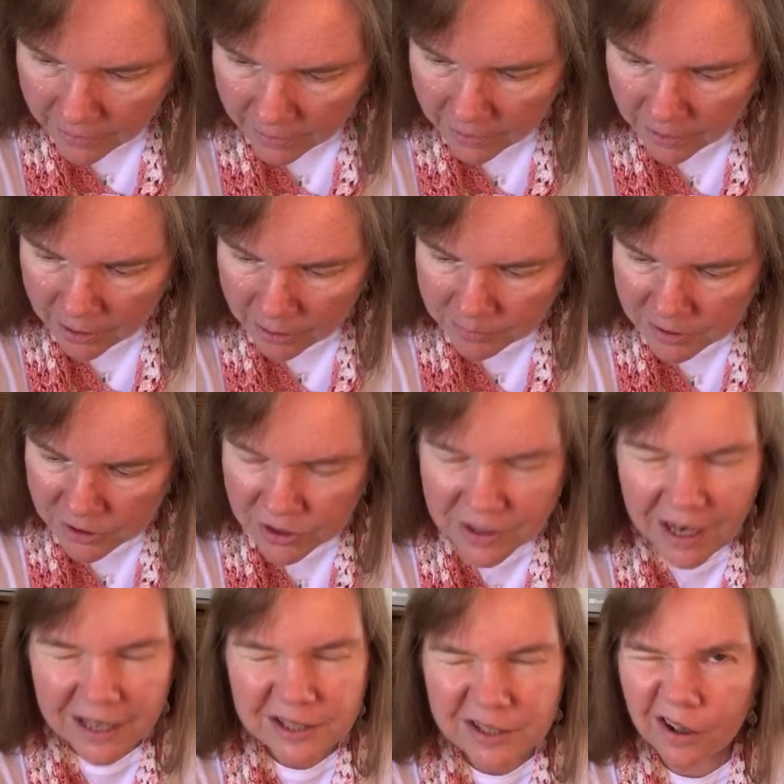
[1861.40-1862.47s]
because you
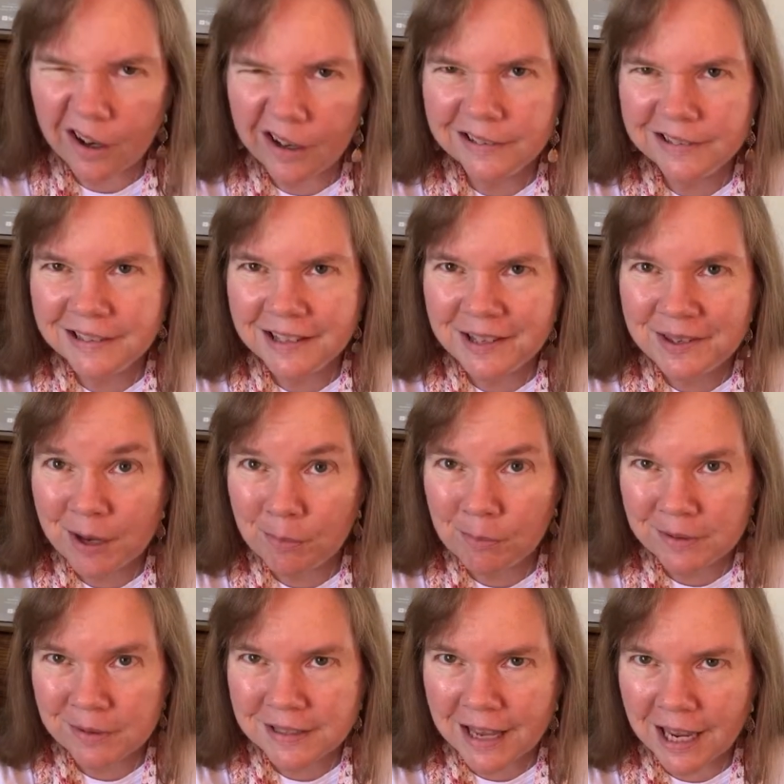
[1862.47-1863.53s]
guys are on to the
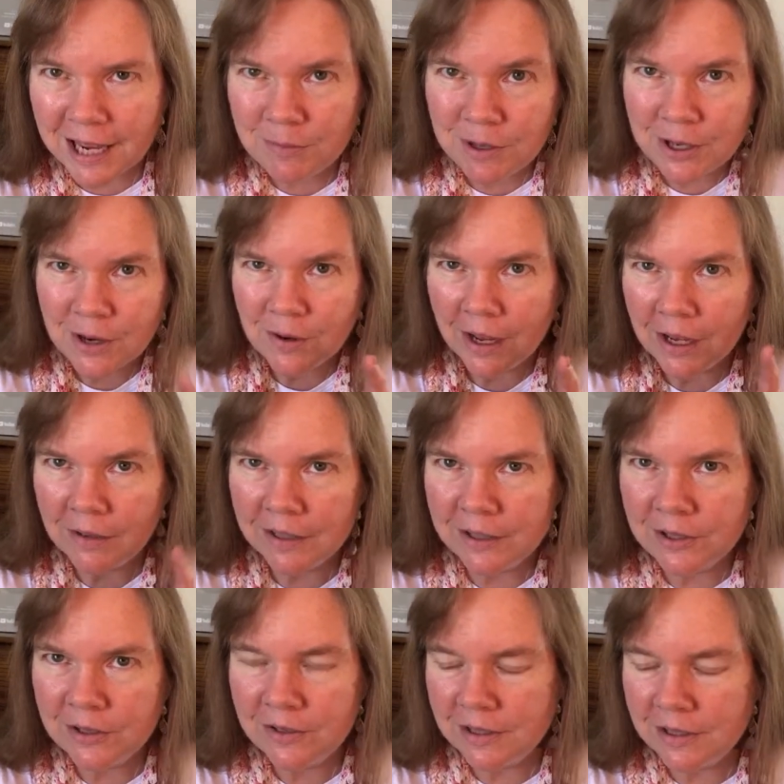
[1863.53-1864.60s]
numbers game. You know how I
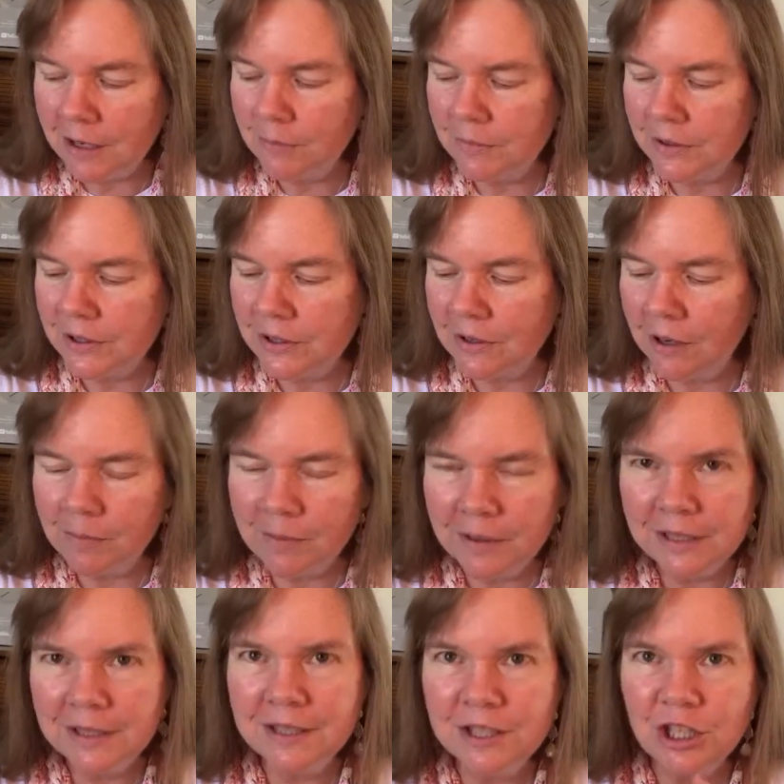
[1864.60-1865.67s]
do the numbers. So I'm going to
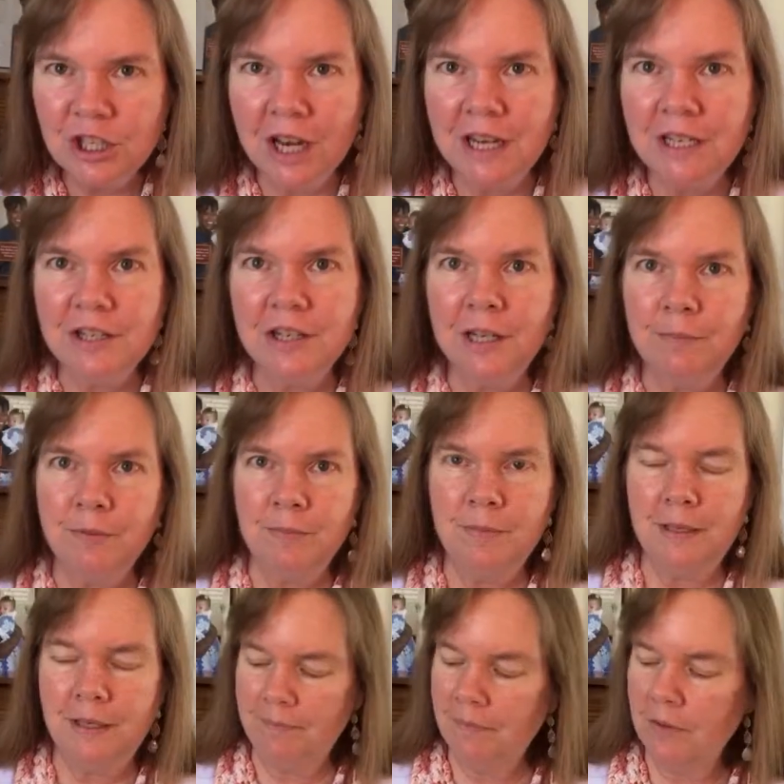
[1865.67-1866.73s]
just change it up a
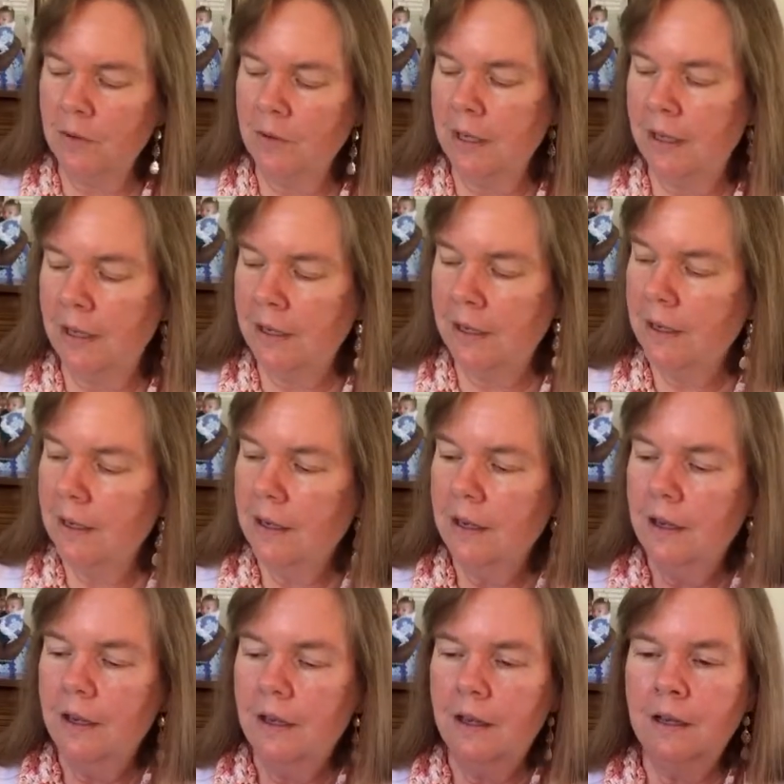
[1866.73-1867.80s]
bit, okay?
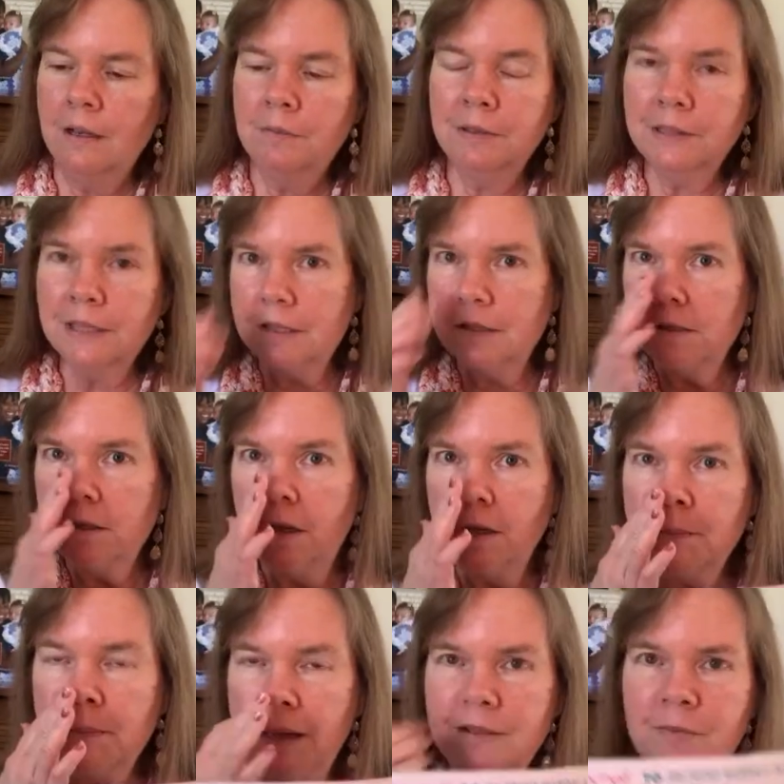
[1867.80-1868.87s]
But let's talk
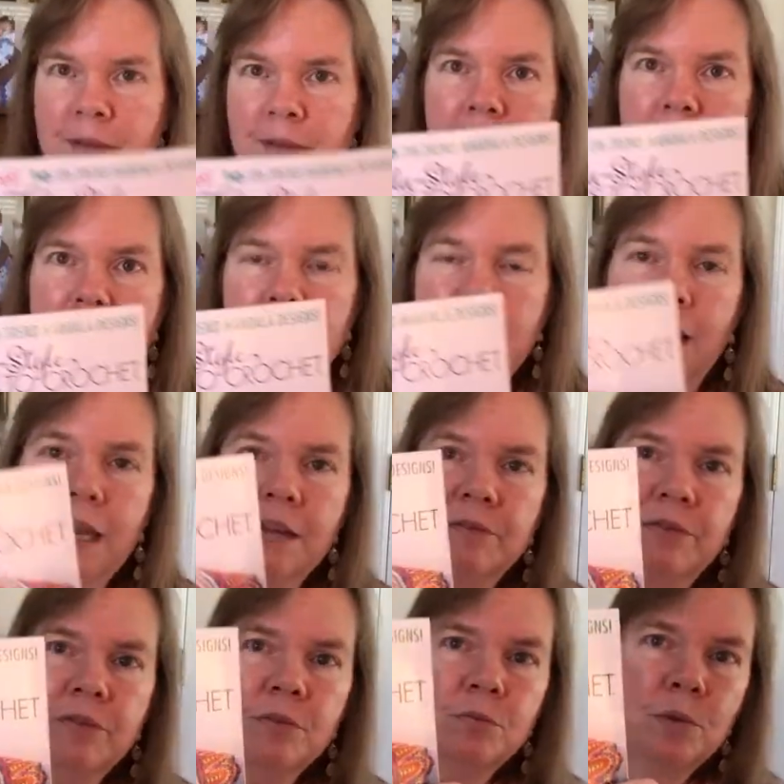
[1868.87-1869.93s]
about the magazine. I have
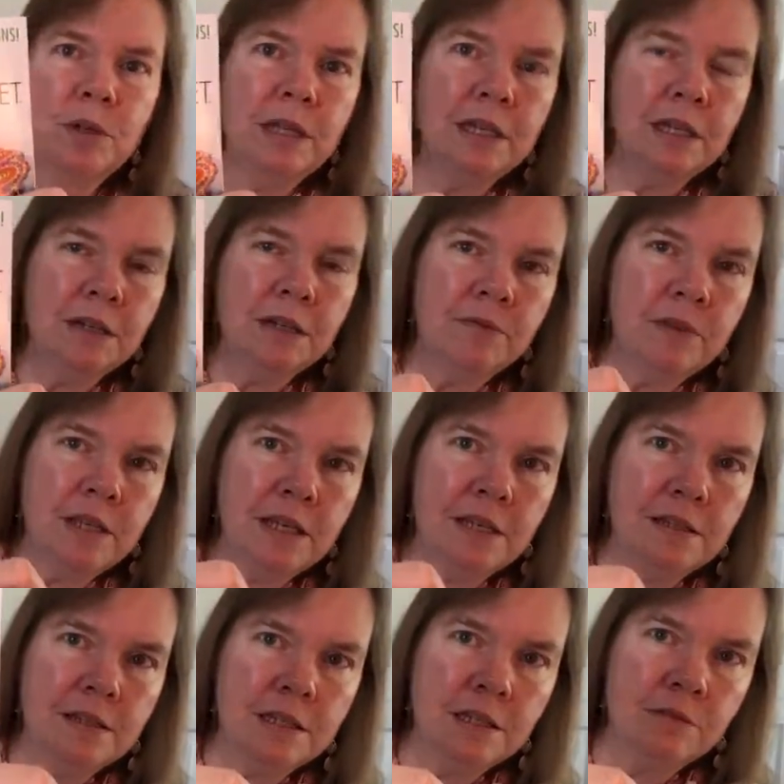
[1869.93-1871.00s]
3 of these
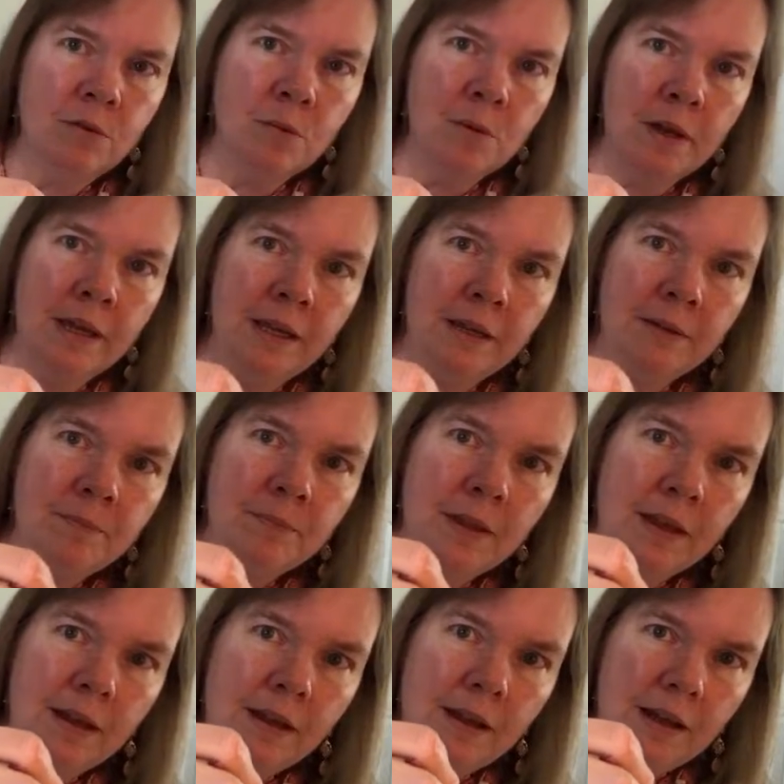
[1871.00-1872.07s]
to give away.
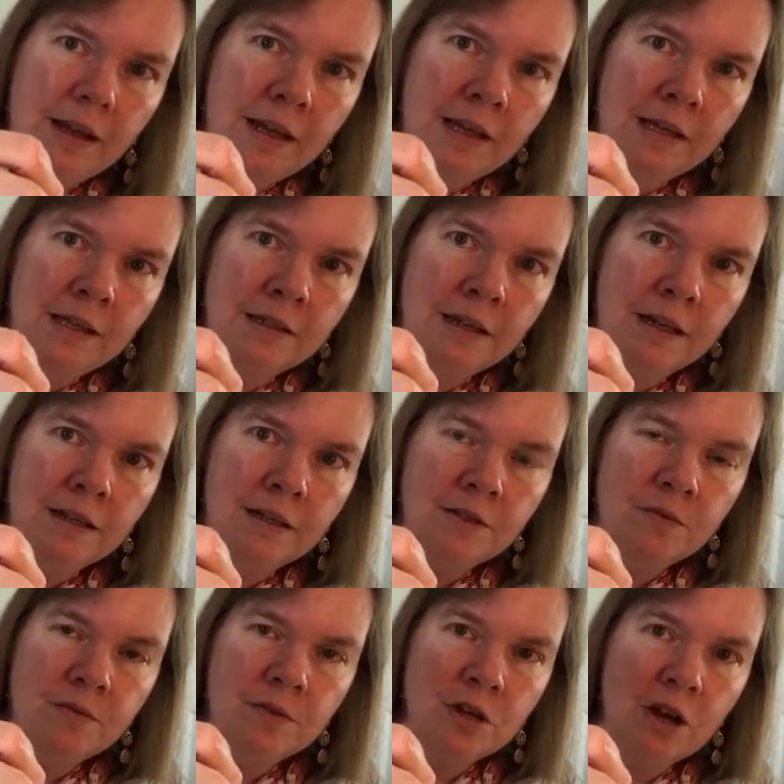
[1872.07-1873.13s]
And the
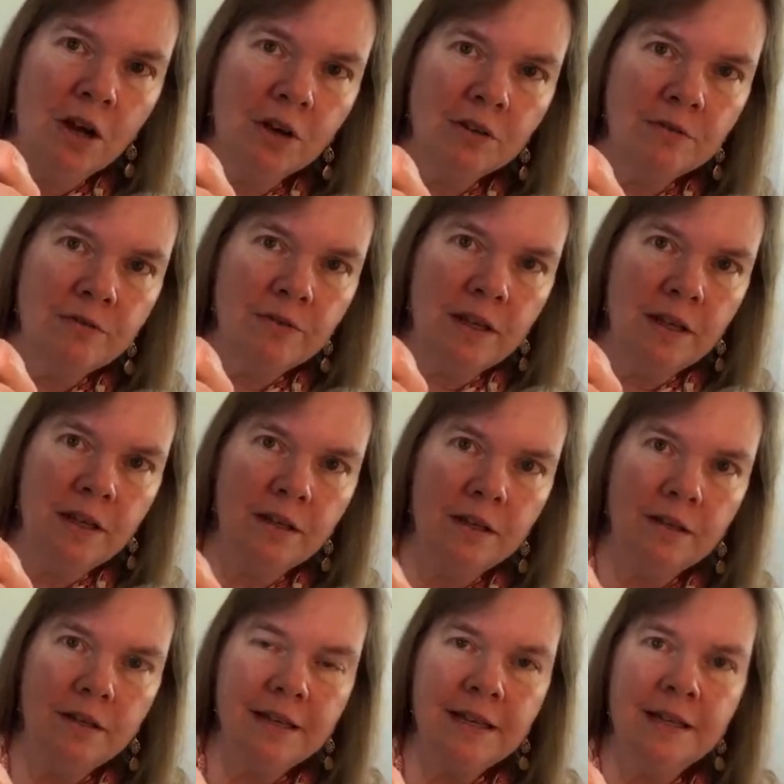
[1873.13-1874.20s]
photography
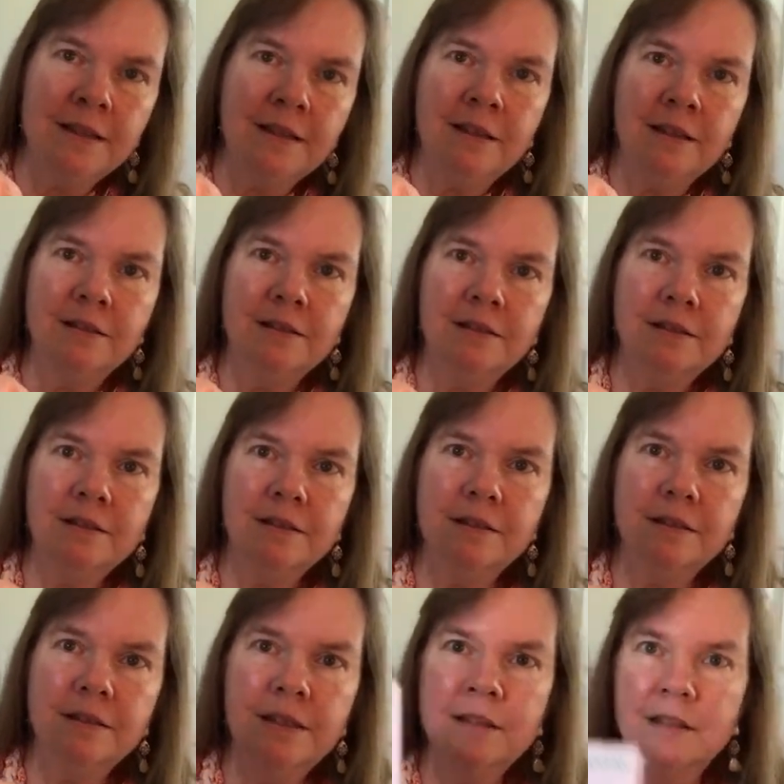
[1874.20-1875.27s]
in this
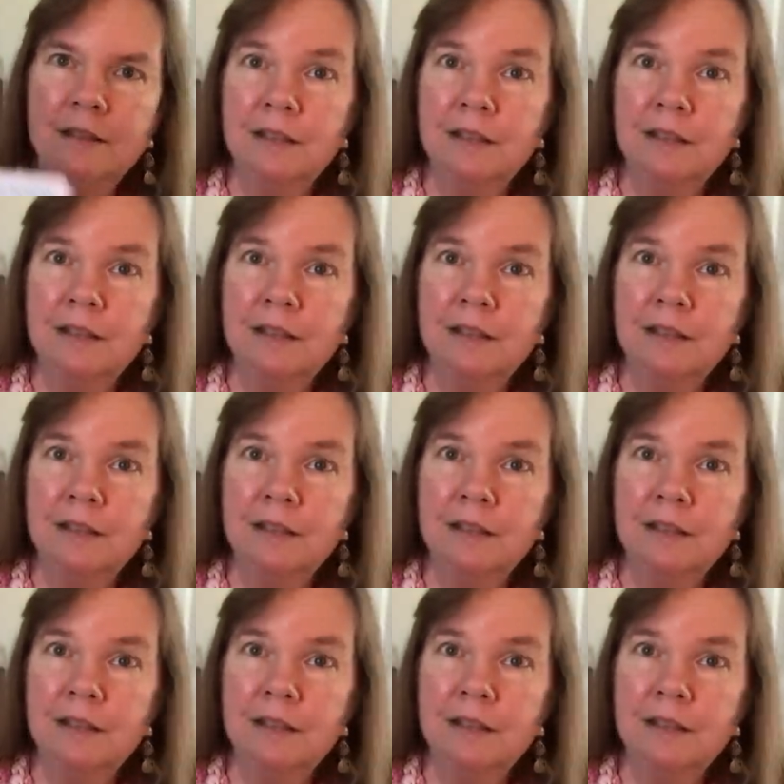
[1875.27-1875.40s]
is